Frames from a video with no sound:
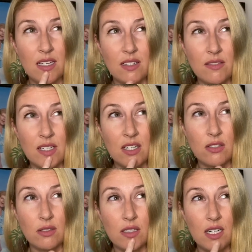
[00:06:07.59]
of
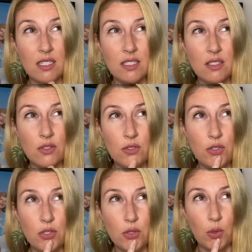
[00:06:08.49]
natural causes
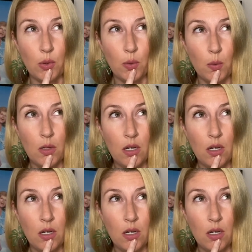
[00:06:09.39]
too.